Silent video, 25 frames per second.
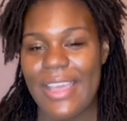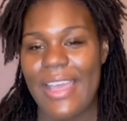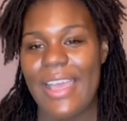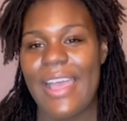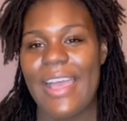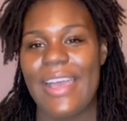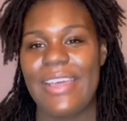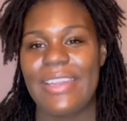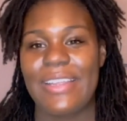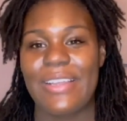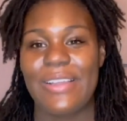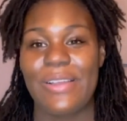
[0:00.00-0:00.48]
I
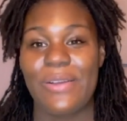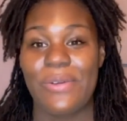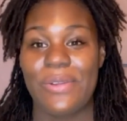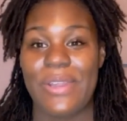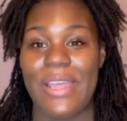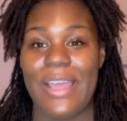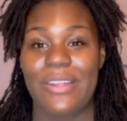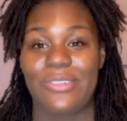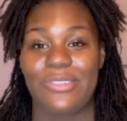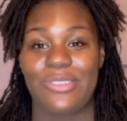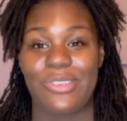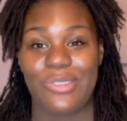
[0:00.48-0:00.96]
had to go
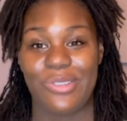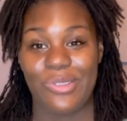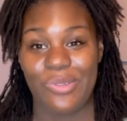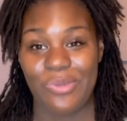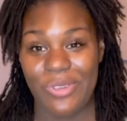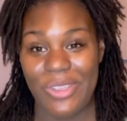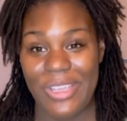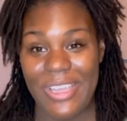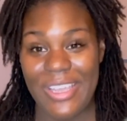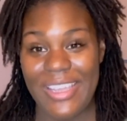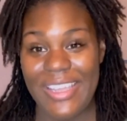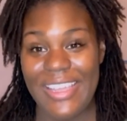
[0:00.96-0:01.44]
down to
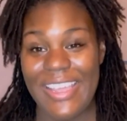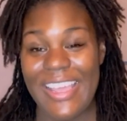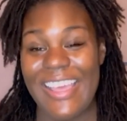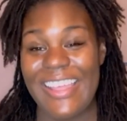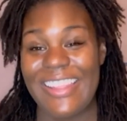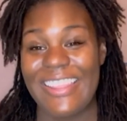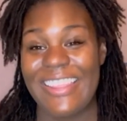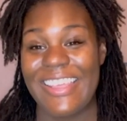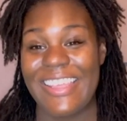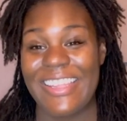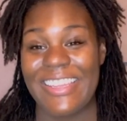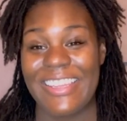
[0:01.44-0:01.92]
3,
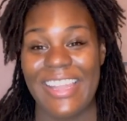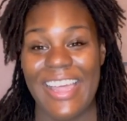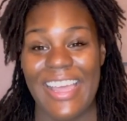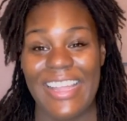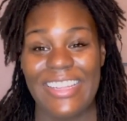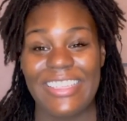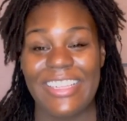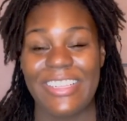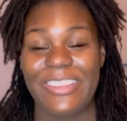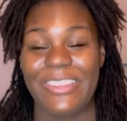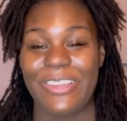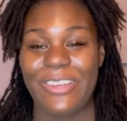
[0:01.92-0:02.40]
and then
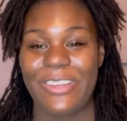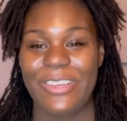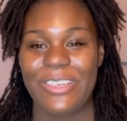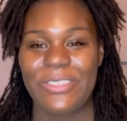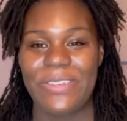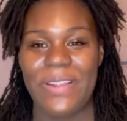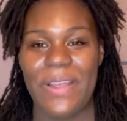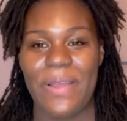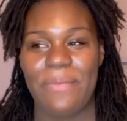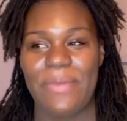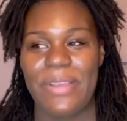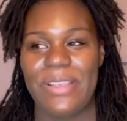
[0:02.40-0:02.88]
like the 3rd
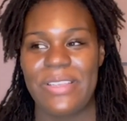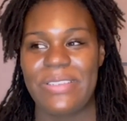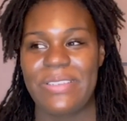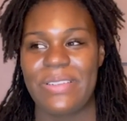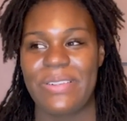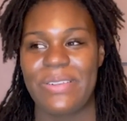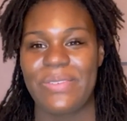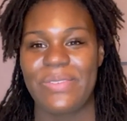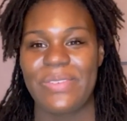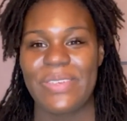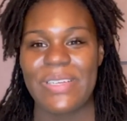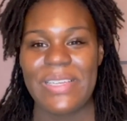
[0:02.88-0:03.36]

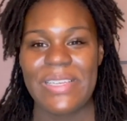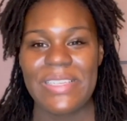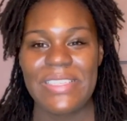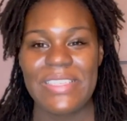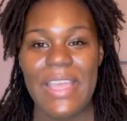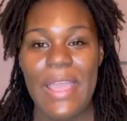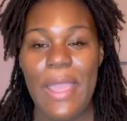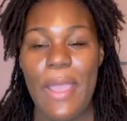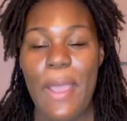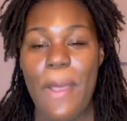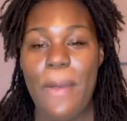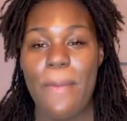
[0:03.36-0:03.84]
trimester was
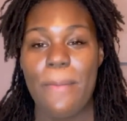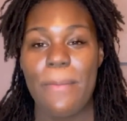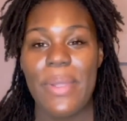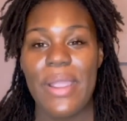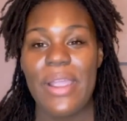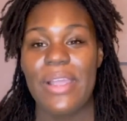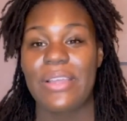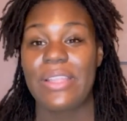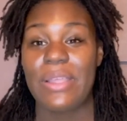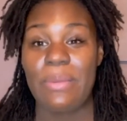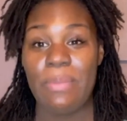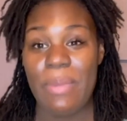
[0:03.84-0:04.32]

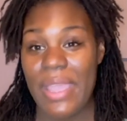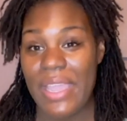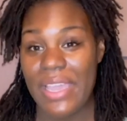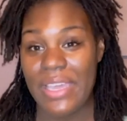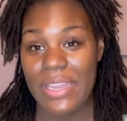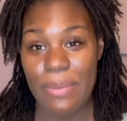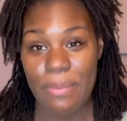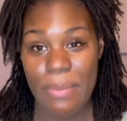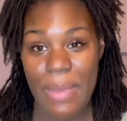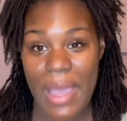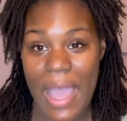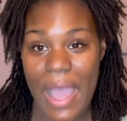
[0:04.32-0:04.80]
barely making
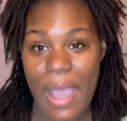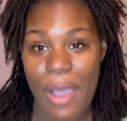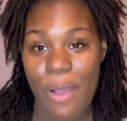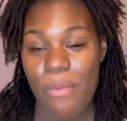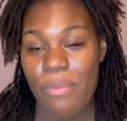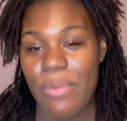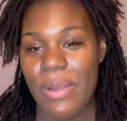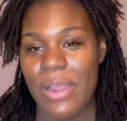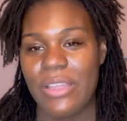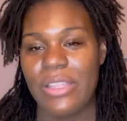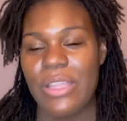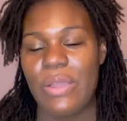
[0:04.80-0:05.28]
a mile,
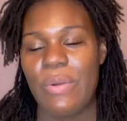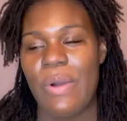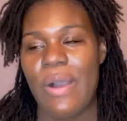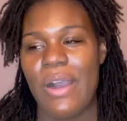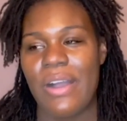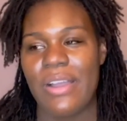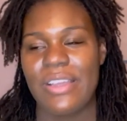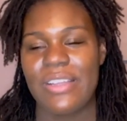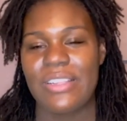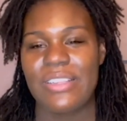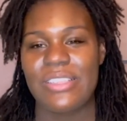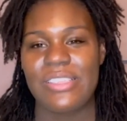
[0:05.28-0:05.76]
barely
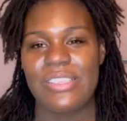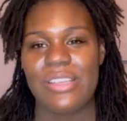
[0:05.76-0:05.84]
walking.